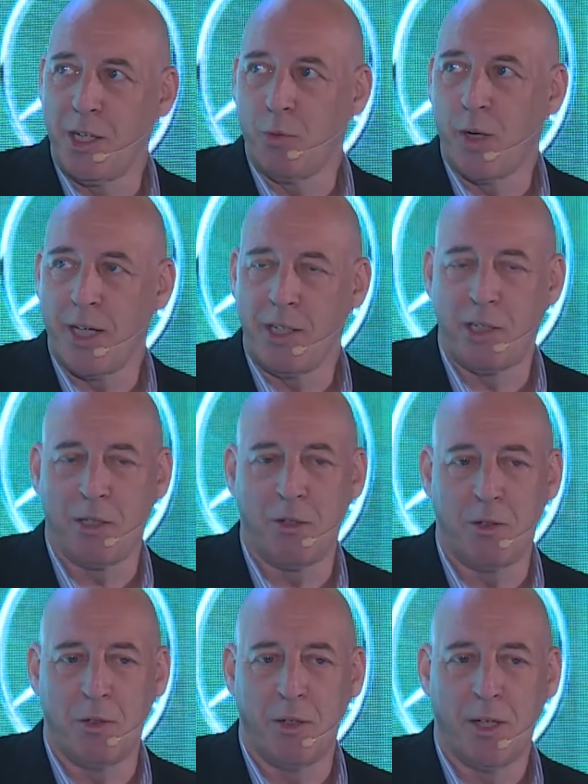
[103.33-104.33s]
way
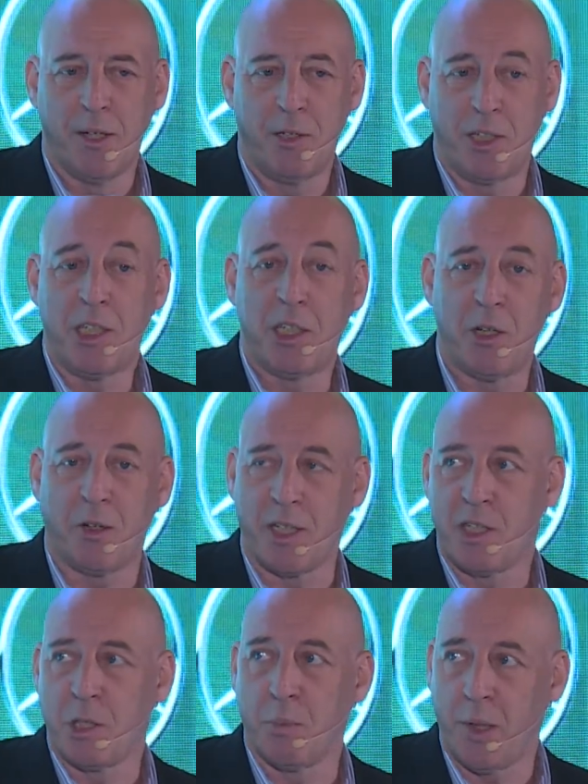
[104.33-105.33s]
to destock
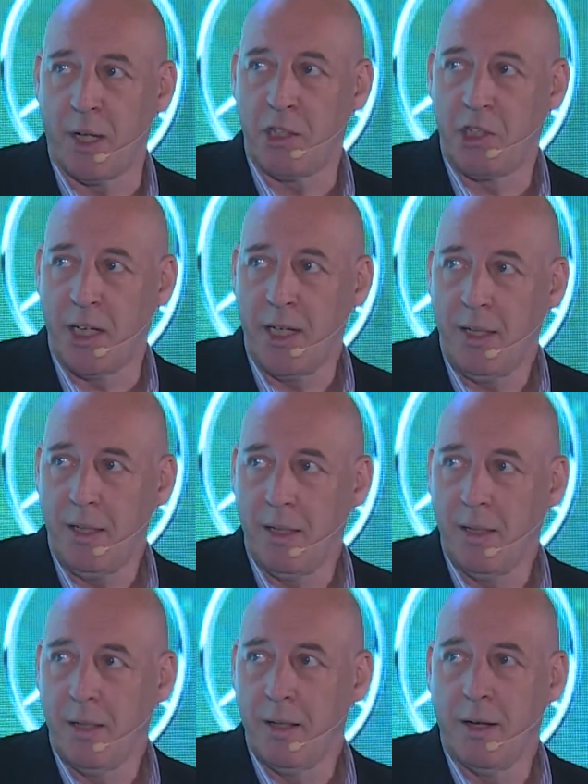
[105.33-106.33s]
his supply chain
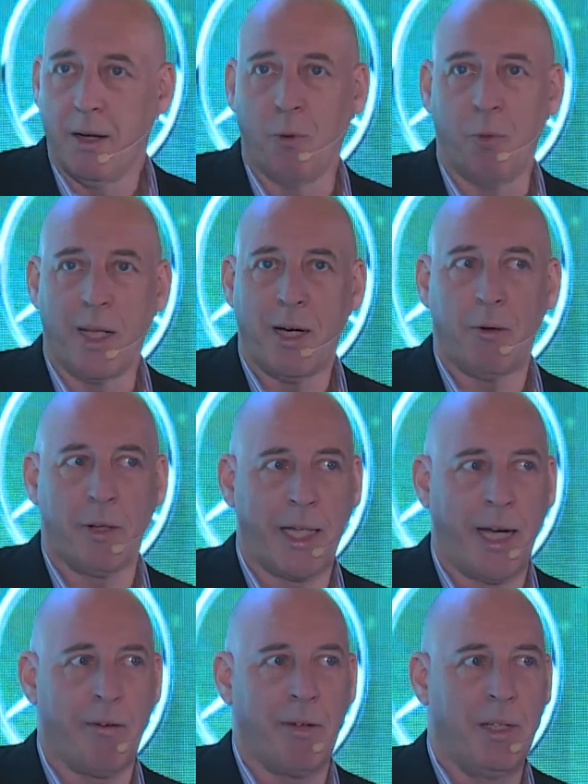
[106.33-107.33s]
without
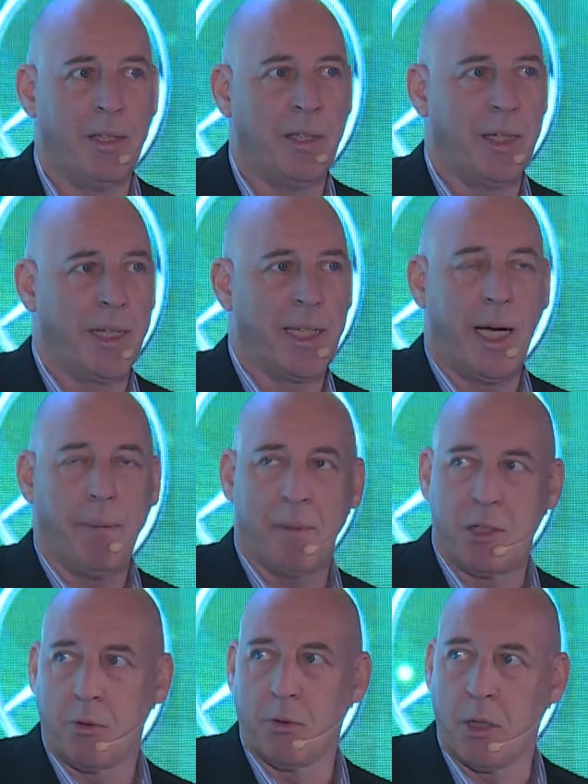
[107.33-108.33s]
carrying the
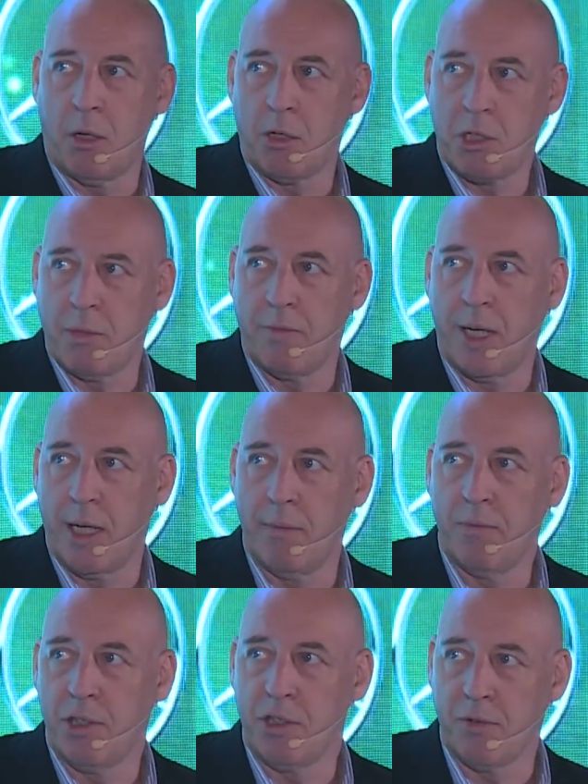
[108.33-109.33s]
capital cost of that
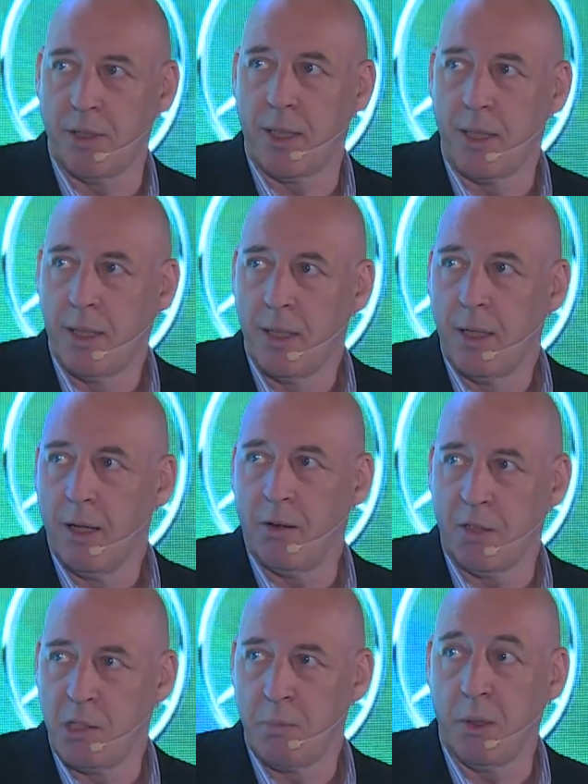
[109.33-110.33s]
inventory
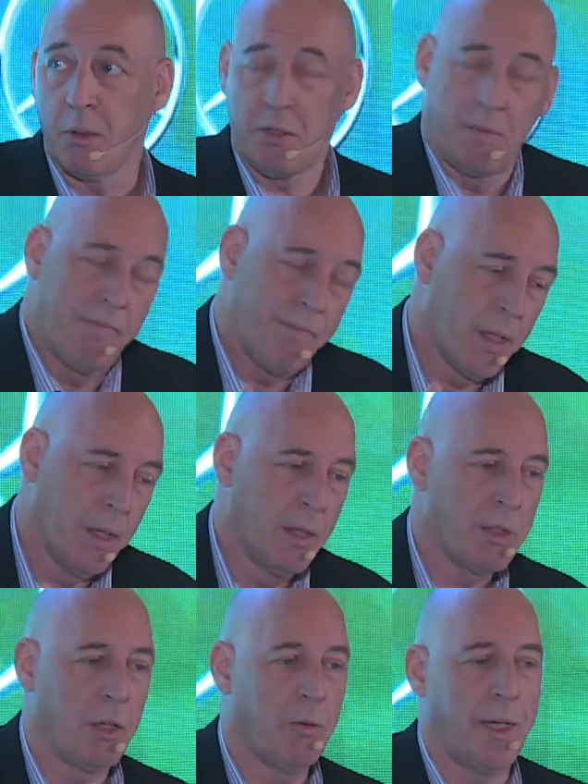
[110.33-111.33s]
on his books.
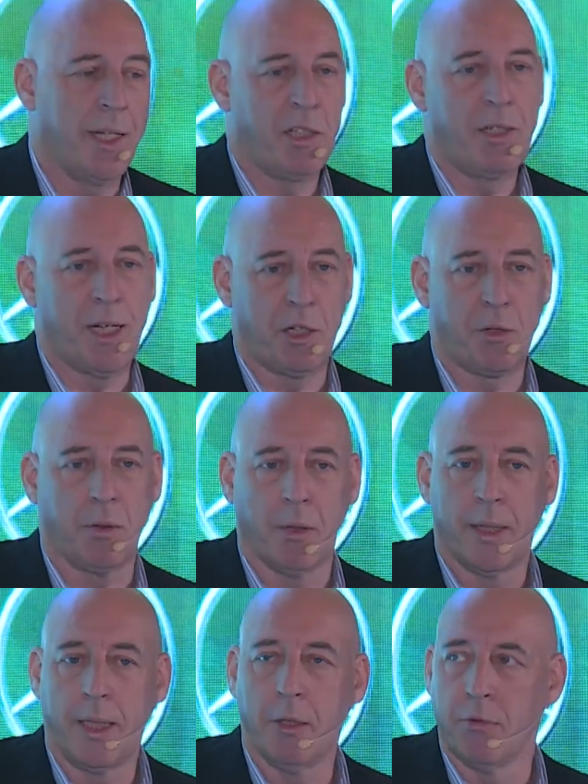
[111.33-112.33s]
So it's natural
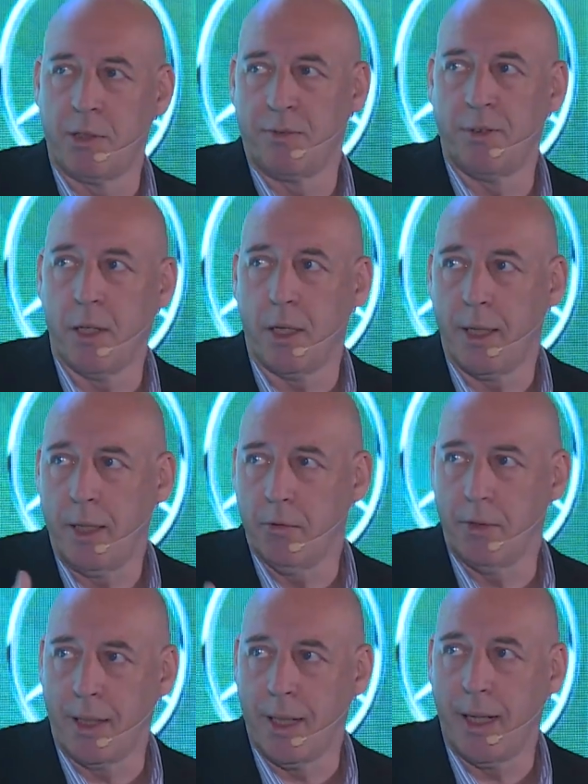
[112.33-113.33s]
he'll defer, he'll
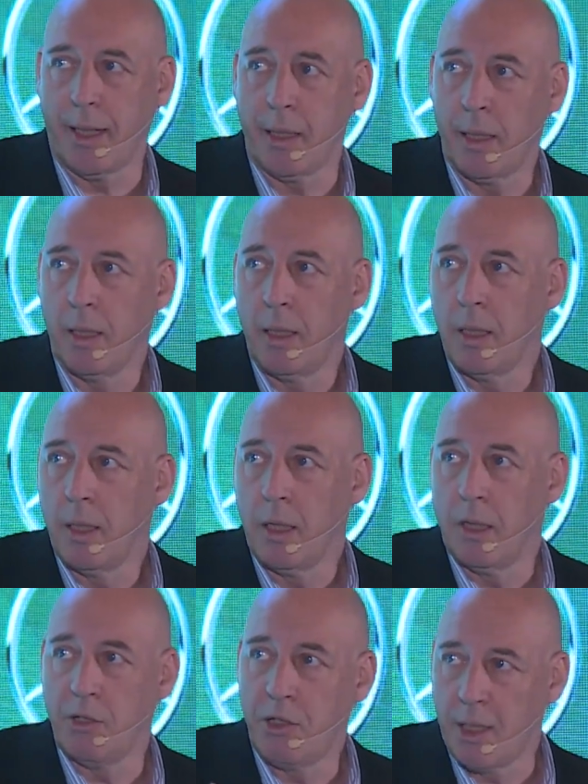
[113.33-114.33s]
delay
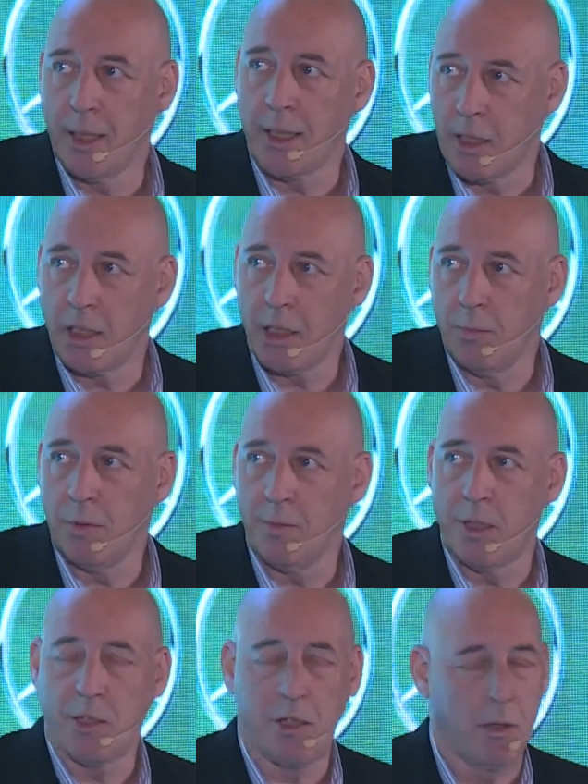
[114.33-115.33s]
until he can come up
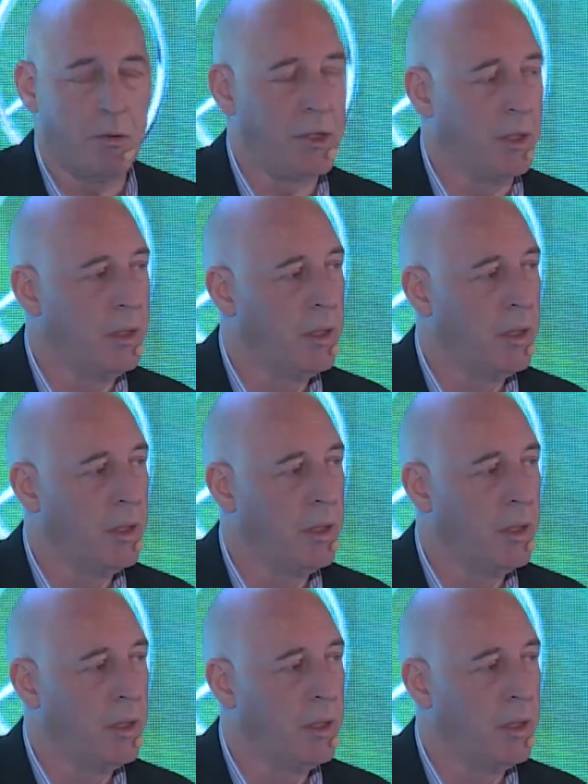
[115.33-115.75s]
with a solution.